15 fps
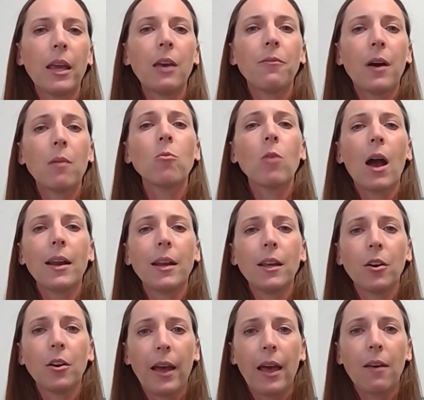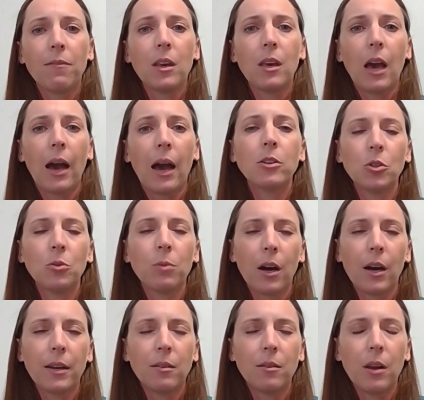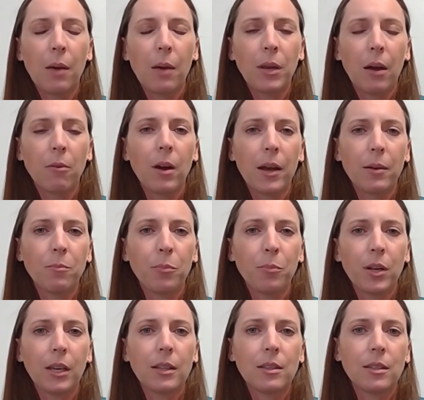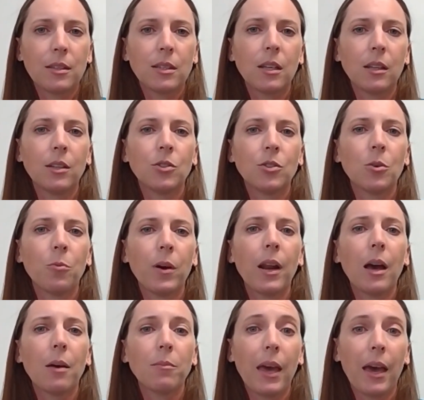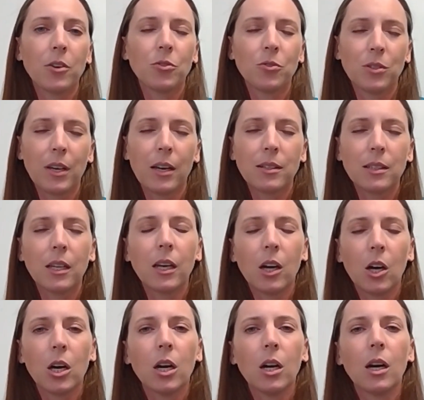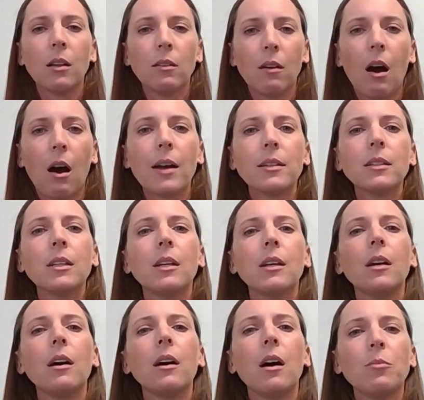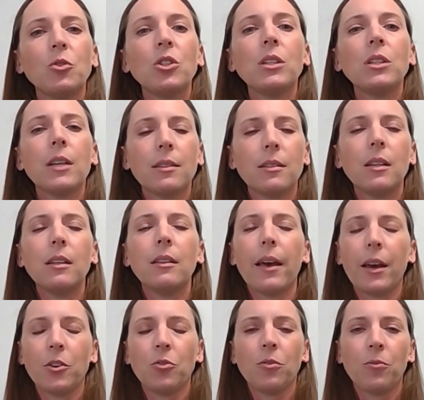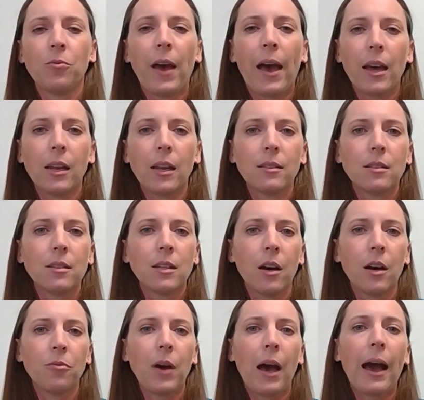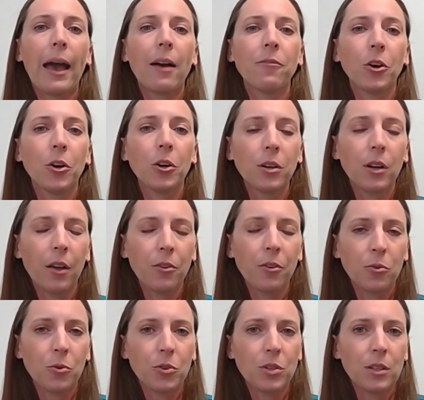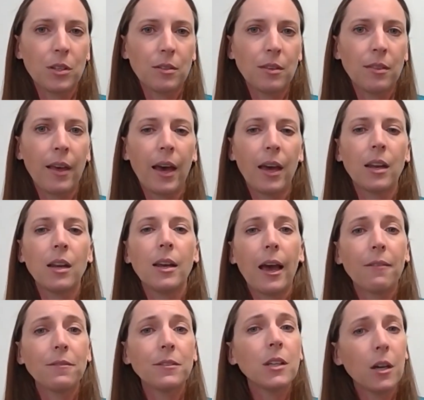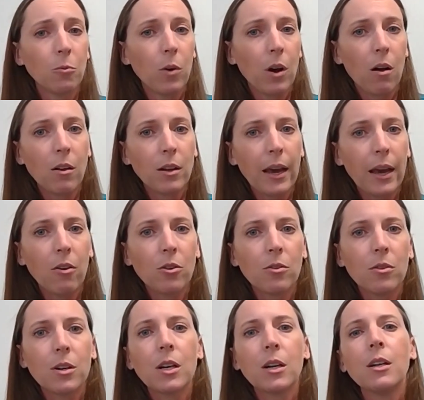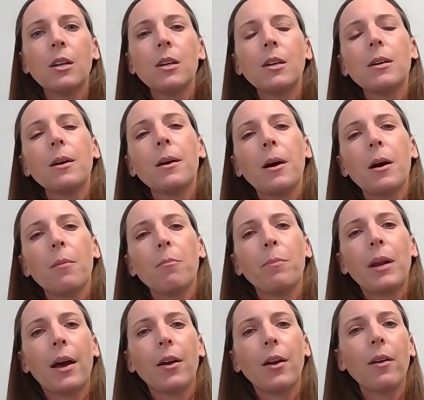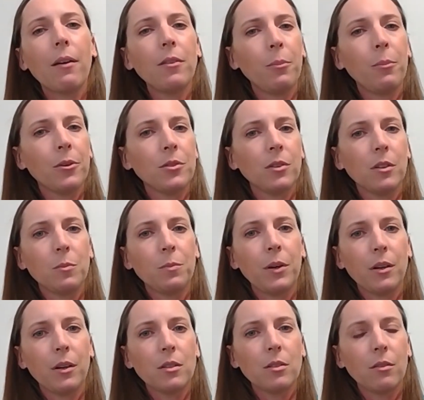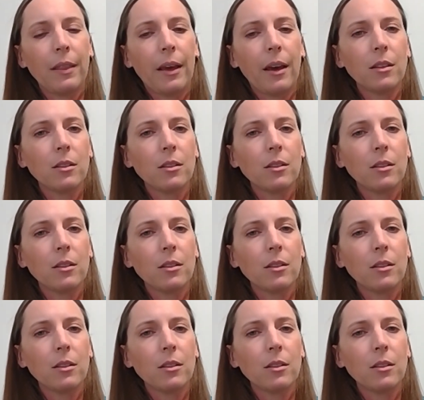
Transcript: I'm riding her heavy, I ride pretty consistently. So when I'm exercising her a lot, she does need the extra fat and stuff. I have heard other horses that have done well on Alcor, but I don't have any personal experience on that.